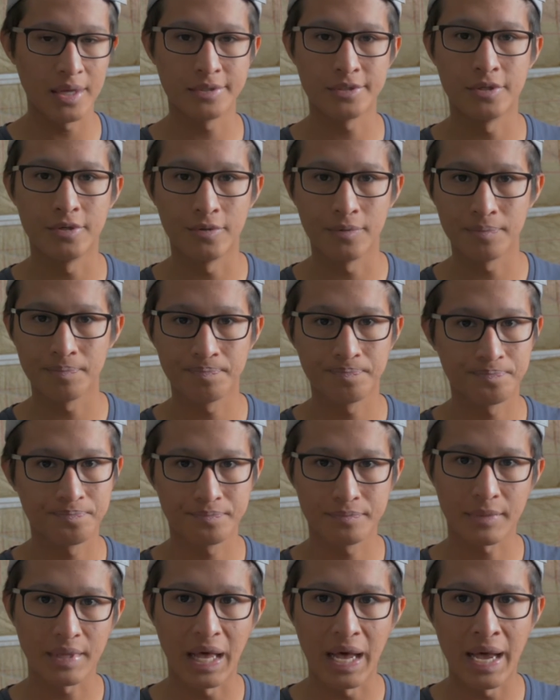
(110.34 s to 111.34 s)
so
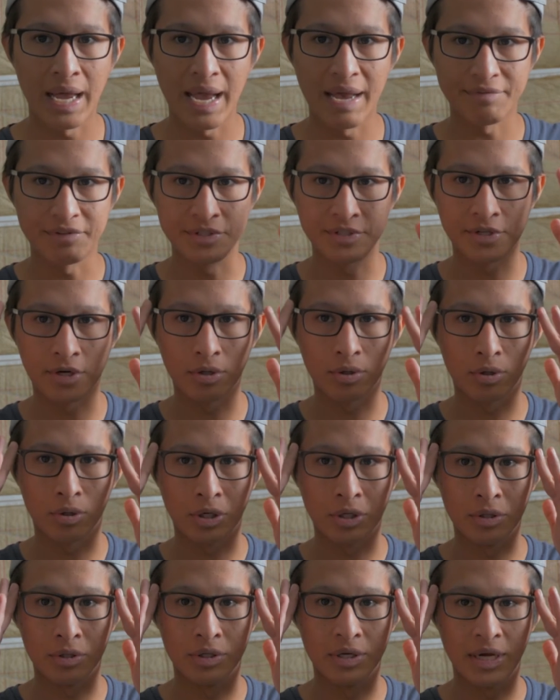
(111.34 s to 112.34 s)
I have to start
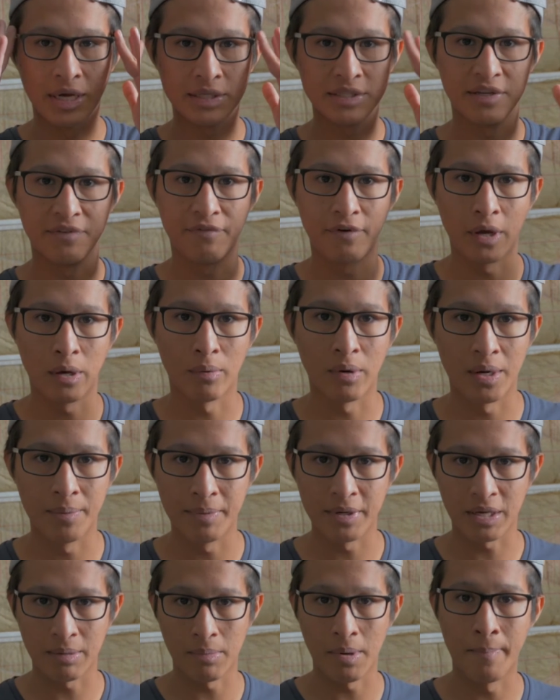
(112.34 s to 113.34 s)
learning Linux if I want
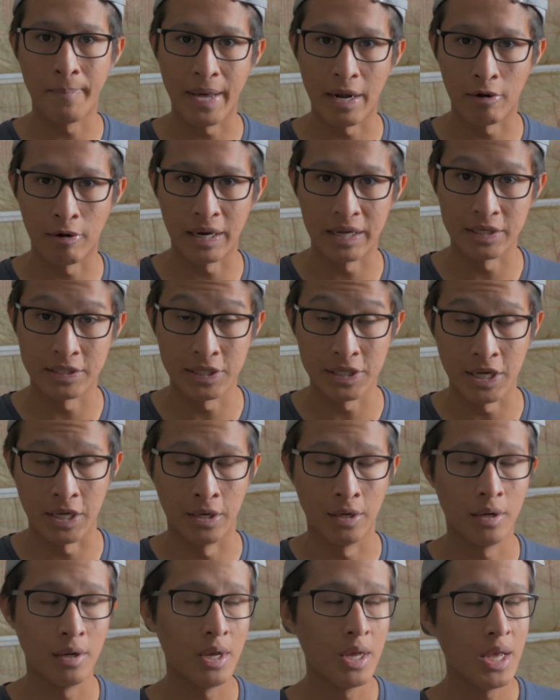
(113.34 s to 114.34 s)
to become a better IT.
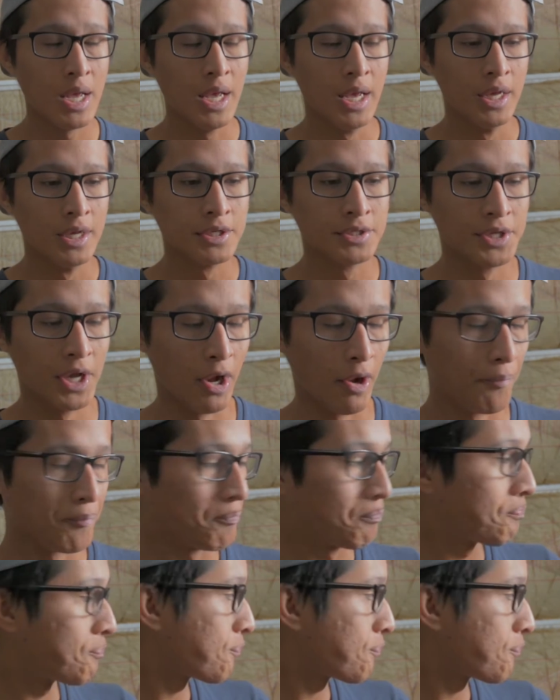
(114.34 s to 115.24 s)
So